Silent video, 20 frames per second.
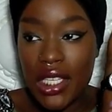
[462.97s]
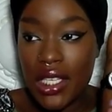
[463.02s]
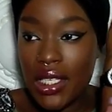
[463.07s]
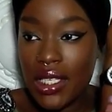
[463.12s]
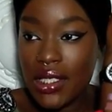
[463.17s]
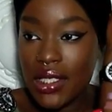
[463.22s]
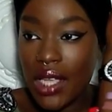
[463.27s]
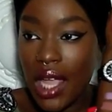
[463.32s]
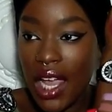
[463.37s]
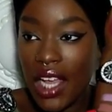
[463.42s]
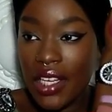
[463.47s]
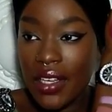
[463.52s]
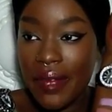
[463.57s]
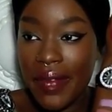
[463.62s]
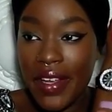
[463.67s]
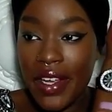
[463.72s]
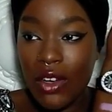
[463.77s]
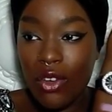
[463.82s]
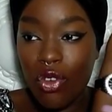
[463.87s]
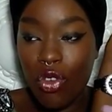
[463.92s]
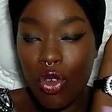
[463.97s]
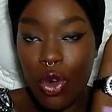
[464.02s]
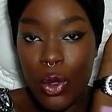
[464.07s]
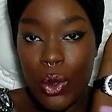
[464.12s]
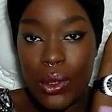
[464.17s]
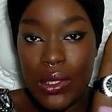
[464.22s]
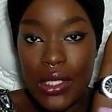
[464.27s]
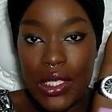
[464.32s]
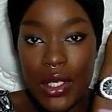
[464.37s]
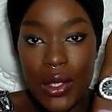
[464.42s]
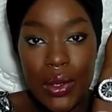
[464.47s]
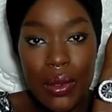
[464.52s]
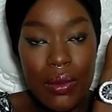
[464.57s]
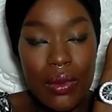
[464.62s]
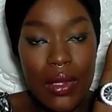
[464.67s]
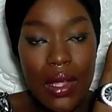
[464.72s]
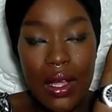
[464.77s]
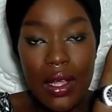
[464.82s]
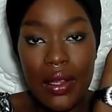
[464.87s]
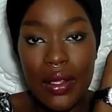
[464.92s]
and it's kind of like a rosy
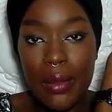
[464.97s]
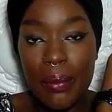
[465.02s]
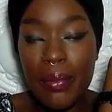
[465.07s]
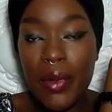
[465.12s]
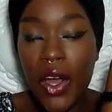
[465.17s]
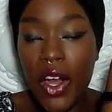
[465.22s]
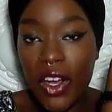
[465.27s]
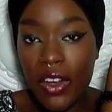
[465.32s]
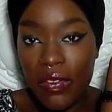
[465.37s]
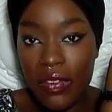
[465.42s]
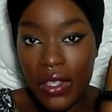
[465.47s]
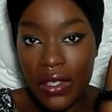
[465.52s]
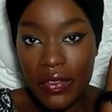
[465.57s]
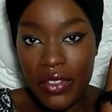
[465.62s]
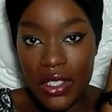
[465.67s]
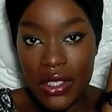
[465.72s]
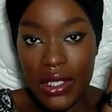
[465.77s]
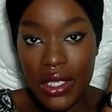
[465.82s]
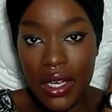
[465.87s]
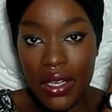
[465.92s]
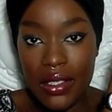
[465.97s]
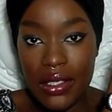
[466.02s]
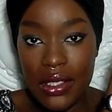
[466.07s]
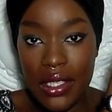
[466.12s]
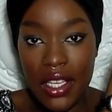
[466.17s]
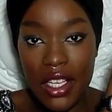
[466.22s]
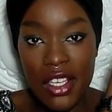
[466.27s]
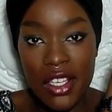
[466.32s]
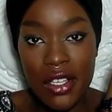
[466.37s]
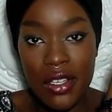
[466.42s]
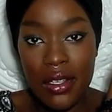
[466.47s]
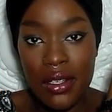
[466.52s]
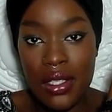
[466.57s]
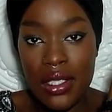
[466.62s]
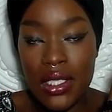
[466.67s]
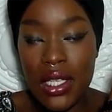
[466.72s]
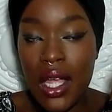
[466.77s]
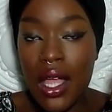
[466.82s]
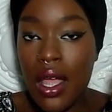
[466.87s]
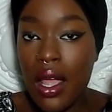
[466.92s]
nude color, perfect for dark skin girls,